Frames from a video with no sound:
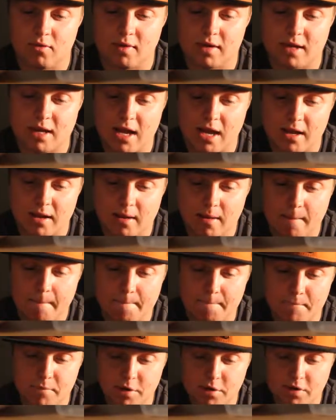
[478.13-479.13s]
We
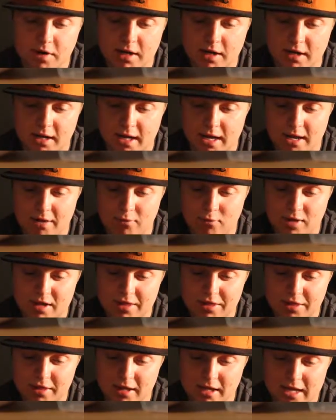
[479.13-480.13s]
got Muna
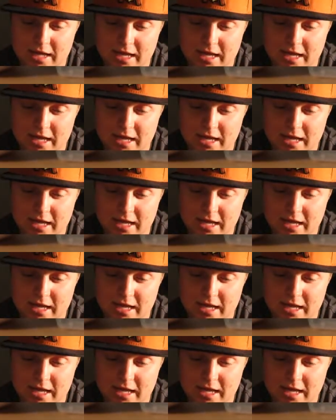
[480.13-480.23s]
with